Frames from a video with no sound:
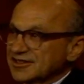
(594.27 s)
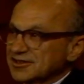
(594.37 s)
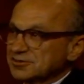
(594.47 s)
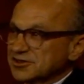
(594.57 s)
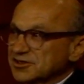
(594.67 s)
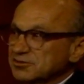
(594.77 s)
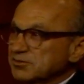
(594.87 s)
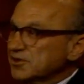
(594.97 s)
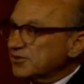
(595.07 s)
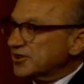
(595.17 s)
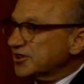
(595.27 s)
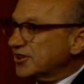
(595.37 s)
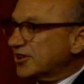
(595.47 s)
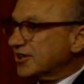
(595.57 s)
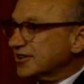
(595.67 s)
which it would be very
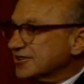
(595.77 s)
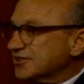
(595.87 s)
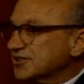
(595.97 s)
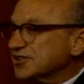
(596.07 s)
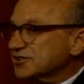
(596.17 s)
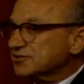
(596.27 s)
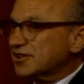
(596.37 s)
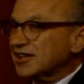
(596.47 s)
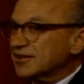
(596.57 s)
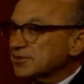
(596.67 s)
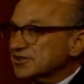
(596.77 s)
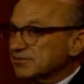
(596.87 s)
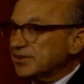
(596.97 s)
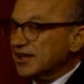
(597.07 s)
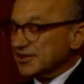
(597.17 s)
hard to describe as a
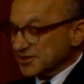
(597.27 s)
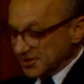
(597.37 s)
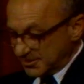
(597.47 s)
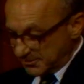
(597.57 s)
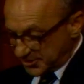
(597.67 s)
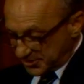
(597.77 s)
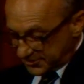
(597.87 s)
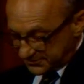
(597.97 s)
balanced commission.